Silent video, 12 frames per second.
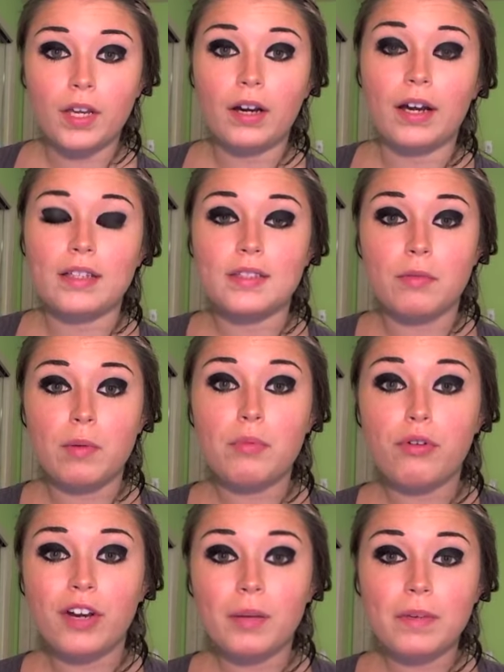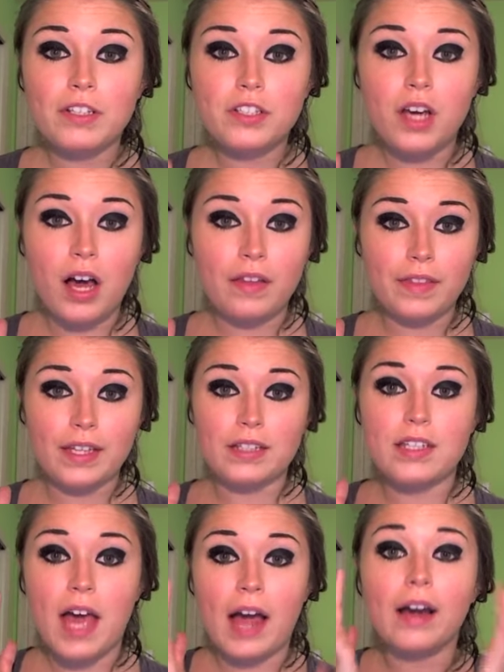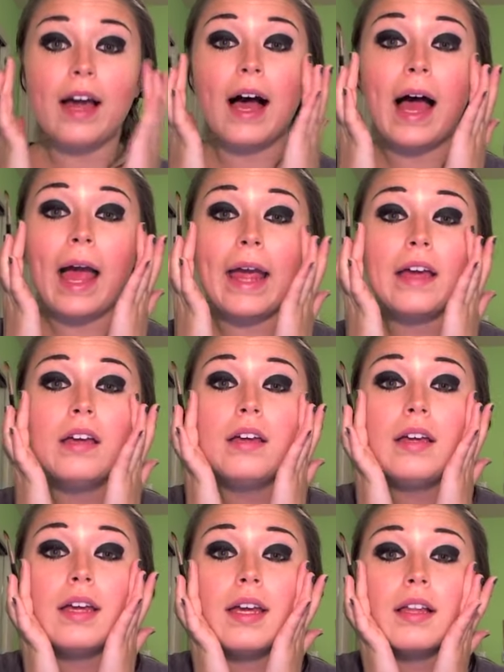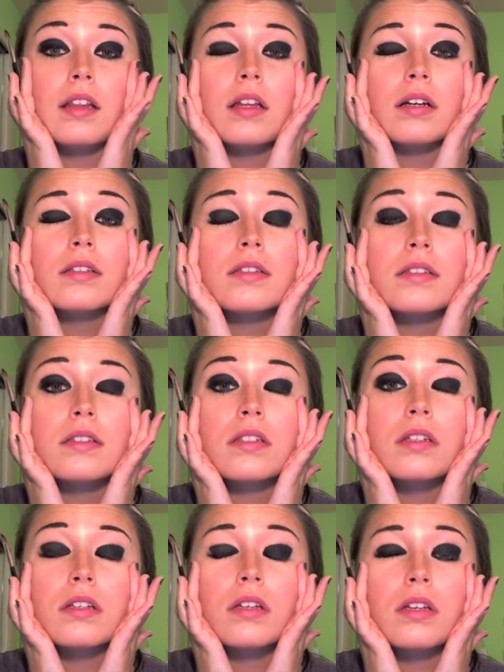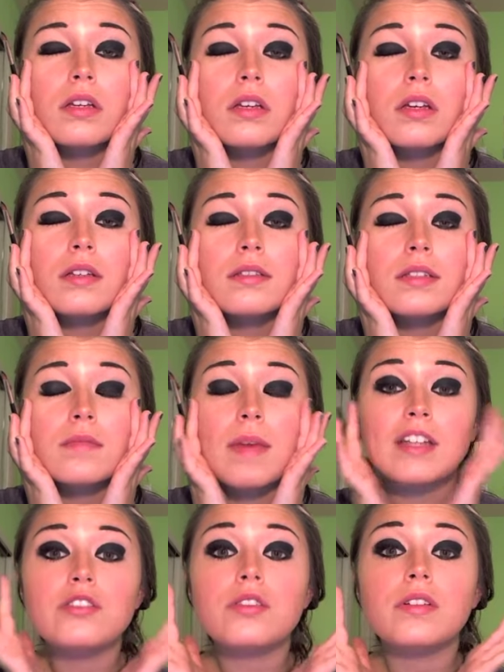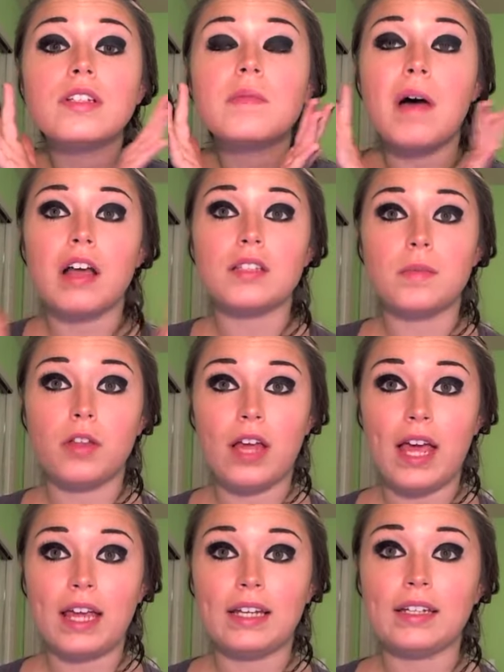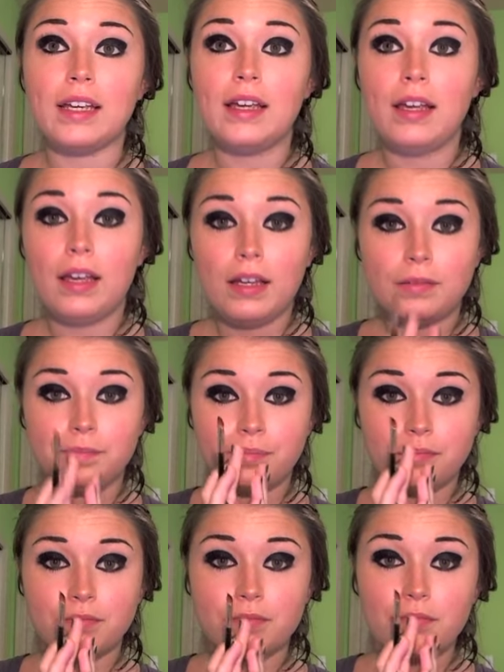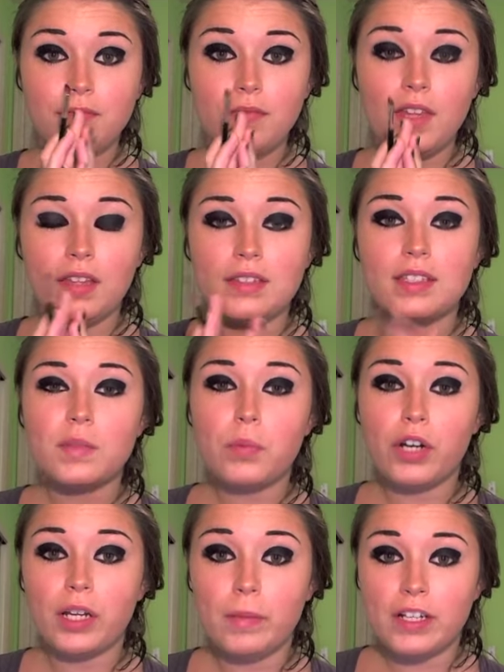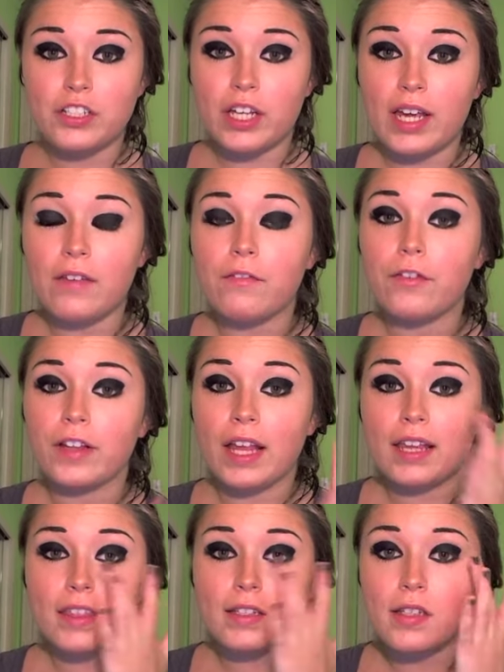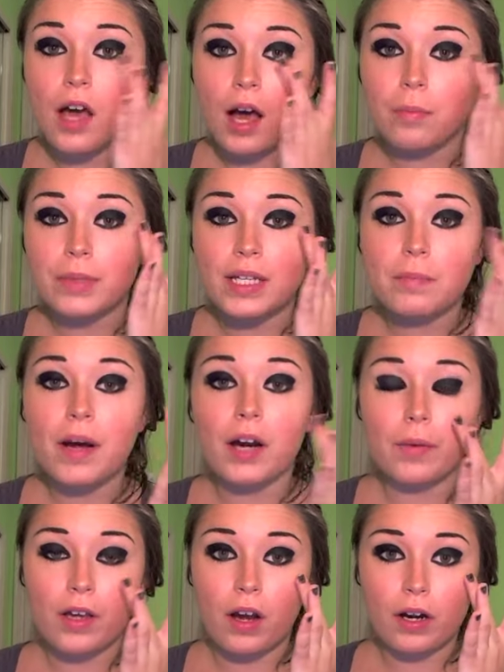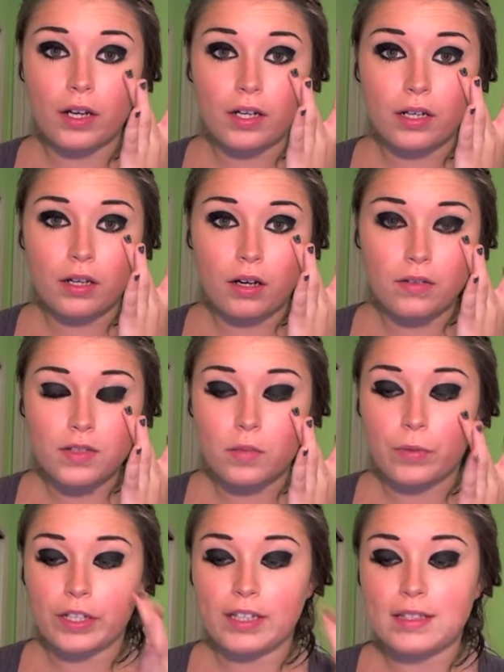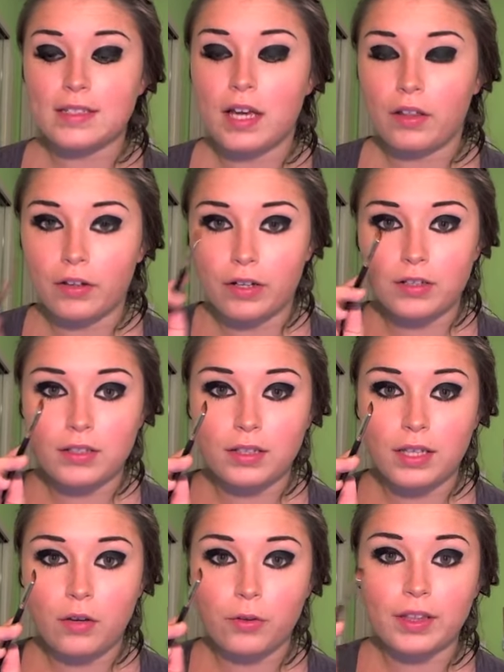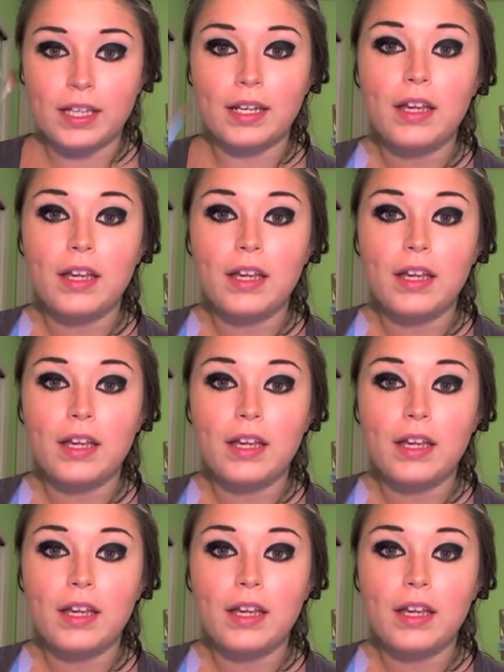Alright, so we pretty much gotten the entire eye. It looks as symmetrical as possible, and this is pretty much it for like the top lid part. We are gonna also bring this color onto the lower lid.